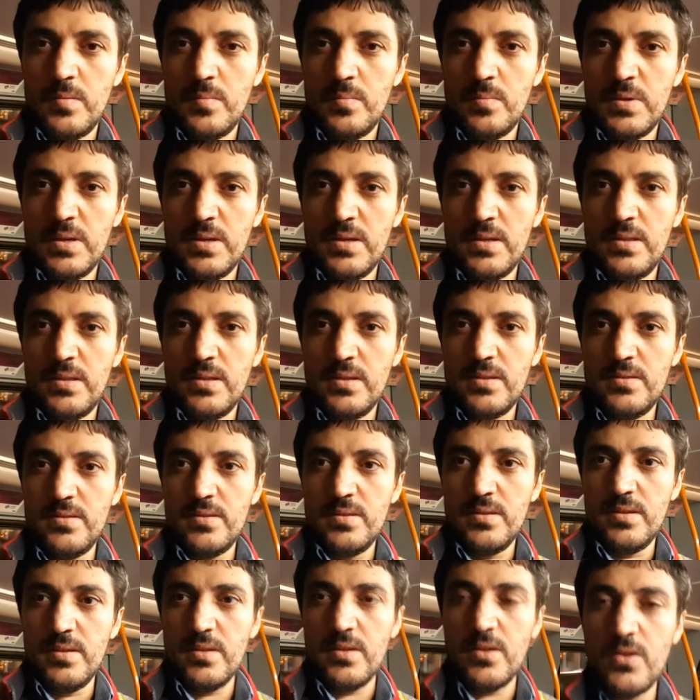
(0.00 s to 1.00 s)
but it
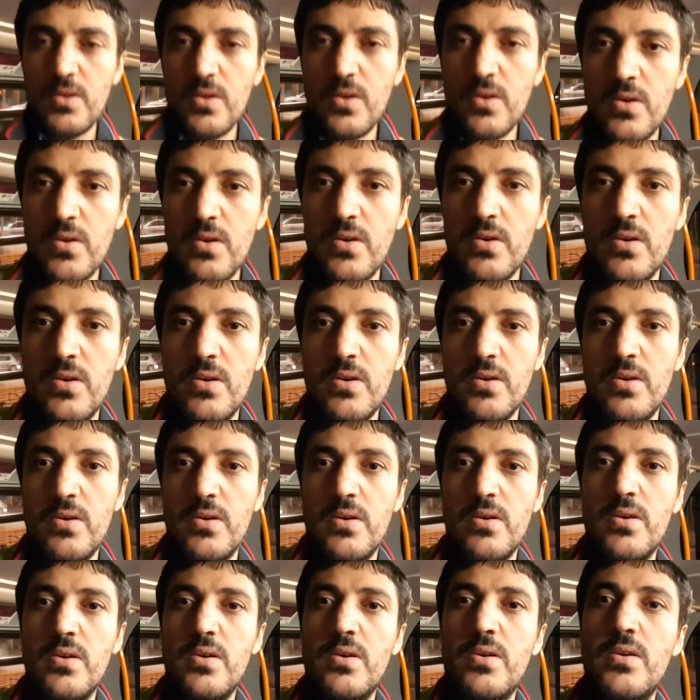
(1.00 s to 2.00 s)
doesn't
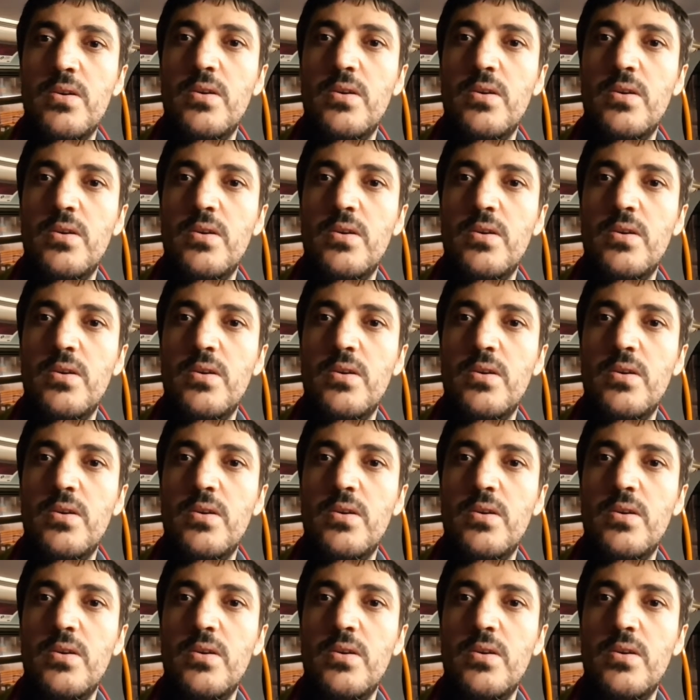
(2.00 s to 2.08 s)
go,